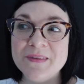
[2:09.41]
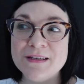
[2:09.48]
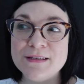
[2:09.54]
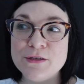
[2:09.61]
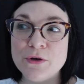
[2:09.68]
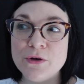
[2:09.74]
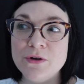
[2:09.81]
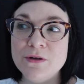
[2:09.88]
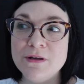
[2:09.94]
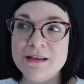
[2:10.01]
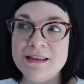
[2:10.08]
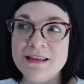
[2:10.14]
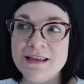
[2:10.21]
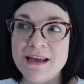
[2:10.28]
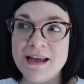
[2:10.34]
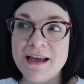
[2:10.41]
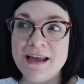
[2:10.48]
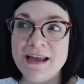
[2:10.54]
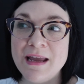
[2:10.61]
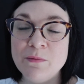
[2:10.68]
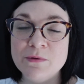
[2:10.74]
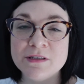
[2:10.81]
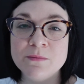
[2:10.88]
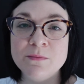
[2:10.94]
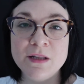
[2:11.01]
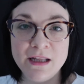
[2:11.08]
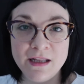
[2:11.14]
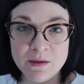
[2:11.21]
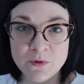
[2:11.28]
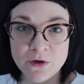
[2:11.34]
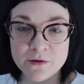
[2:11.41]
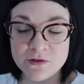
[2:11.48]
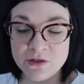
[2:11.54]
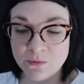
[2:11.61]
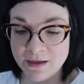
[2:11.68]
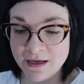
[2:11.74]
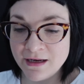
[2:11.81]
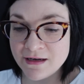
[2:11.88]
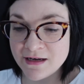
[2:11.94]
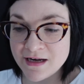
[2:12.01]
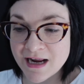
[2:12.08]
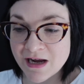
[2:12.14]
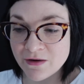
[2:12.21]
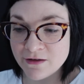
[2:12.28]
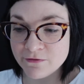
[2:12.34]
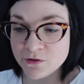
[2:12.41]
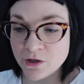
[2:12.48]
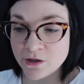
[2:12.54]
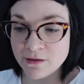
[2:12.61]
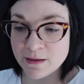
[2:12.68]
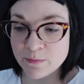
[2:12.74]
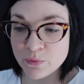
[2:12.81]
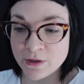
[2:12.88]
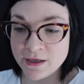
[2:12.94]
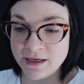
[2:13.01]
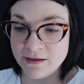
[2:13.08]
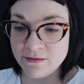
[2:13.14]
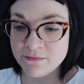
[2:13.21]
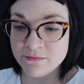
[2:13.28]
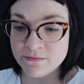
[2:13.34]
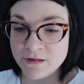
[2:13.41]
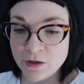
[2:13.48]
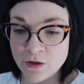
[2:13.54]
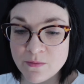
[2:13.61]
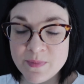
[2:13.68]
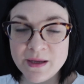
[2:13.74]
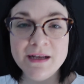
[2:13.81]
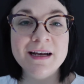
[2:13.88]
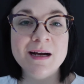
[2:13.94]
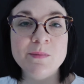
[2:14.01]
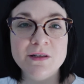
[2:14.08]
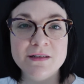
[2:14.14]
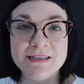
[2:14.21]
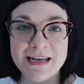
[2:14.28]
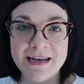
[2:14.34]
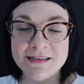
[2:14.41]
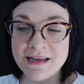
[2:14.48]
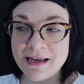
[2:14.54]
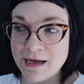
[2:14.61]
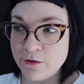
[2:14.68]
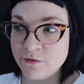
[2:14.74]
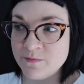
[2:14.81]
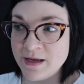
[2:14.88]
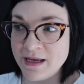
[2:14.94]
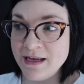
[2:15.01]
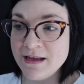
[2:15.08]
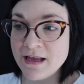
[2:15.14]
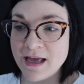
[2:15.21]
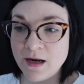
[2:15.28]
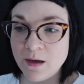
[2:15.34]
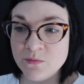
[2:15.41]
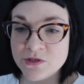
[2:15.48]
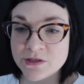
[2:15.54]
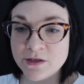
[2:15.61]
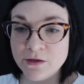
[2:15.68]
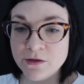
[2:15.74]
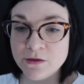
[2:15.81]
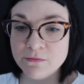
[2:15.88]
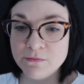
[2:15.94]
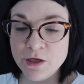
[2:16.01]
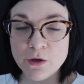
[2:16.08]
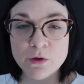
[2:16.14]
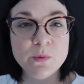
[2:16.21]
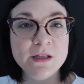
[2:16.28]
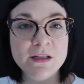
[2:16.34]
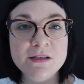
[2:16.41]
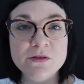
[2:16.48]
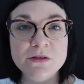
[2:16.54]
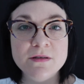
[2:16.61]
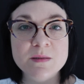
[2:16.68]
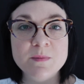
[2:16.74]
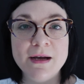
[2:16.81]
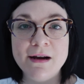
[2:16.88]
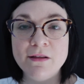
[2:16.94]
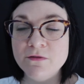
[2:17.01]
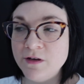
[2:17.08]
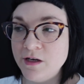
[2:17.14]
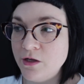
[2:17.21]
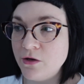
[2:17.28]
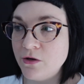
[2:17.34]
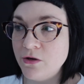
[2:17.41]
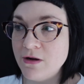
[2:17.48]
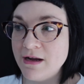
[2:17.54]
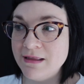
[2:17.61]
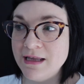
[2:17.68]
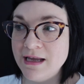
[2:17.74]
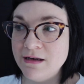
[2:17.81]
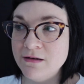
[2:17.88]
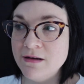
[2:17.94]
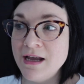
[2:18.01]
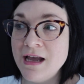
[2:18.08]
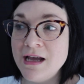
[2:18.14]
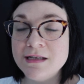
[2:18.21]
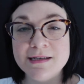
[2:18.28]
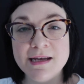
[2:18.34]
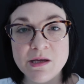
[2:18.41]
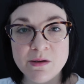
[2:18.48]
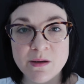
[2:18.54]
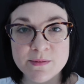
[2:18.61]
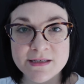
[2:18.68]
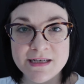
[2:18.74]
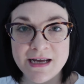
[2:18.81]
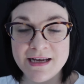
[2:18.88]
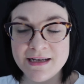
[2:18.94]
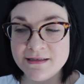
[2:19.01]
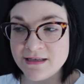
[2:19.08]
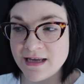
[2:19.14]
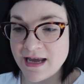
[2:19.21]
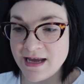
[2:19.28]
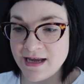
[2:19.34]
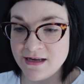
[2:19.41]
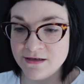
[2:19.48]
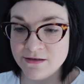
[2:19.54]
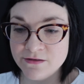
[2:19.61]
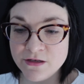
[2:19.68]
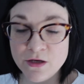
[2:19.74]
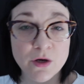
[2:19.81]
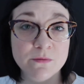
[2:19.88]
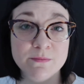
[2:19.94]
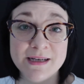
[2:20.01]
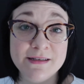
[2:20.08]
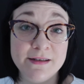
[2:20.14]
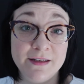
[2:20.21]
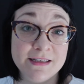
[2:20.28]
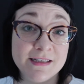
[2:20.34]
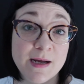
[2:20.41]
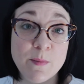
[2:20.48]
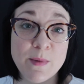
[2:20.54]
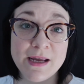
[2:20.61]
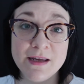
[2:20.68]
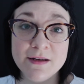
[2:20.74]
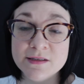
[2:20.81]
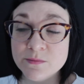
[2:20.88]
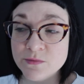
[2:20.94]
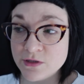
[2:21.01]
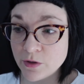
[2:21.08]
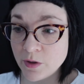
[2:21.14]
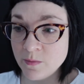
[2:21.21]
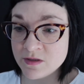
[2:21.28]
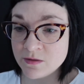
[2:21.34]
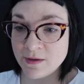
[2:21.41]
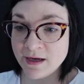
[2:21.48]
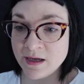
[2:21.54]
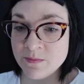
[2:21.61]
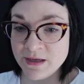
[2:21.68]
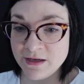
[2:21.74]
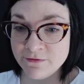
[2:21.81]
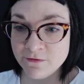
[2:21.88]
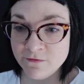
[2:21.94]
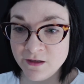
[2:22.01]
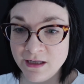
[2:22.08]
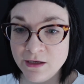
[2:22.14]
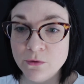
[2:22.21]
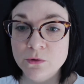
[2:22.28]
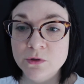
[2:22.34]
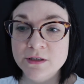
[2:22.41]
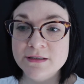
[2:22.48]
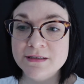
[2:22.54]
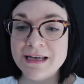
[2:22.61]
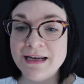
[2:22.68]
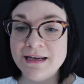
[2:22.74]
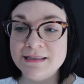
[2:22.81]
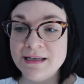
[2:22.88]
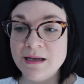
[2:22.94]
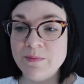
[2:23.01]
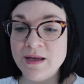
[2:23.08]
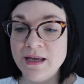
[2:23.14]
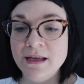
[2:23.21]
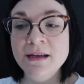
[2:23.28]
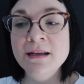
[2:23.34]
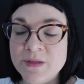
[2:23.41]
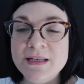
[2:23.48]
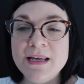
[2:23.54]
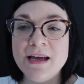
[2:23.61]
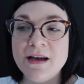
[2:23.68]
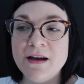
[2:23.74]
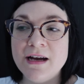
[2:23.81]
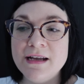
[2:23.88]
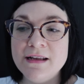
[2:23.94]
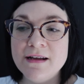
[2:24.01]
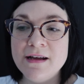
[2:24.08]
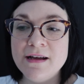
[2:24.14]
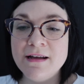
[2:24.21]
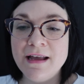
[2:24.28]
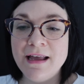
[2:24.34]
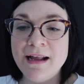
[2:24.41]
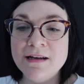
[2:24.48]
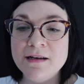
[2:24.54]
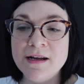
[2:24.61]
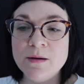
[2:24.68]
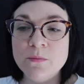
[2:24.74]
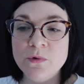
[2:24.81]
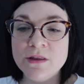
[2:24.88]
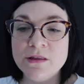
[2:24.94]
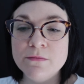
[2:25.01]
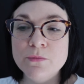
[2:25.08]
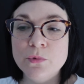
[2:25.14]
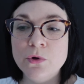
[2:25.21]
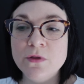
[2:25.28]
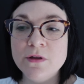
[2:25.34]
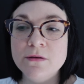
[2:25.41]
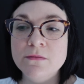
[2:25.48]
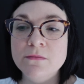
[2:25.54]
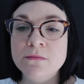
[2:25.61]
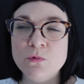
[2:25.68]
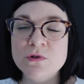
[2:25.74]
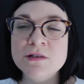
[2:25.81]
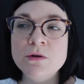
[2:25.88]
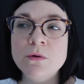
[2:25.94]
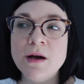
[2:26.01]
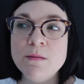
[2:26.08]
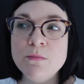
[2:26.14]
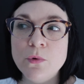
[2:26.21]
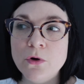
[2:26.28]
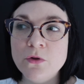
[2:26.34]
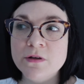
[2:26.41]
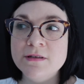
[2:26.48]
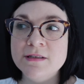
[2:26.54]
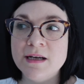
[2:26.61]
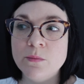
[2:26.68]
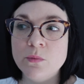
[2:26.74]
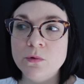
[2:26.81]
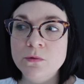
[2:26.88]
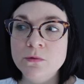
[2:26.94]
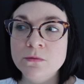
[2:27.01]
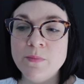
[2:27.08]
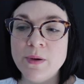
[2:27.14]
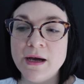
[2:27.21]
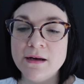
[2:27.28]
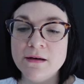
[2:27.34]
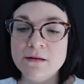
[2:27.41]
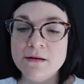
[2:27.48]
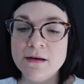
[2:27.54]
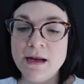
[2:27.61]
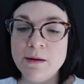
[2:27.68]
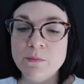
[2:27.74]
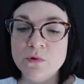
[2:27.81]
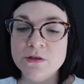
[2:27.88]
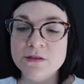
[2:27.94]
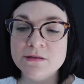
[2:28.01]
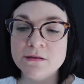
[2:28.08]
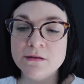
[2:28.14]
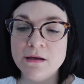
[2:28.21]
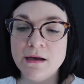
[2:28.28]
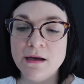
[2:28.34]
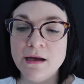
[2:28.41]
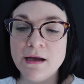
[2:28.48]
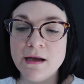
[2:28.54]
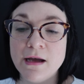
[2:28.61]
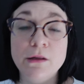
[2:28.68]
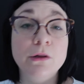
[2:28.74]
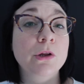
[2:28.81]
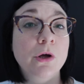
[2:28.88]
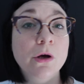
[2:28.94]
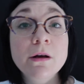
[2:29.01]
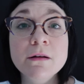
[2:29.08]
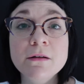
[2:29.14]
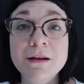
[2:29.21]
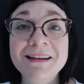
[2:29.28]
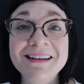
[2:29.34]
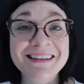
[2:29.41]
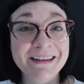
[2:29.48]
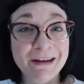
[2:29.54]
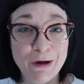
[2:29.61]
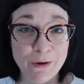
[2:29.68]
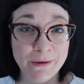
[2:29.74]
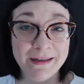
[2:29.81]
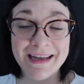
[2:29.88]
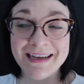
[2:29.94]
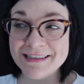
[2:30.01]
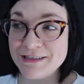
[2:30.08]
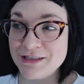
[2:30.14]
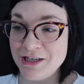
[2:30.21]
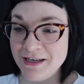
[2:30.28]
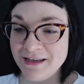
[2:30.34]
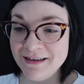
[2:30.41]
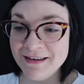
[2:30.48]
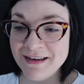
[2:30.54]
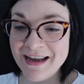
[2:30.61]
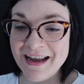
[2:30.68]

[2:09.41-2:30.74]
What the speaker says: So it was completely worth doing it. Now I've got a pretty, you know, big couple of days ahead of me, and I'm just gonna, you know, quickly do this part of the video and then take you upstairs and, you know, basically start making some soap so I can be fulfilling orders ASAP. But yeah, I ended up with wasn't quite more than double, but it was a lot on last year.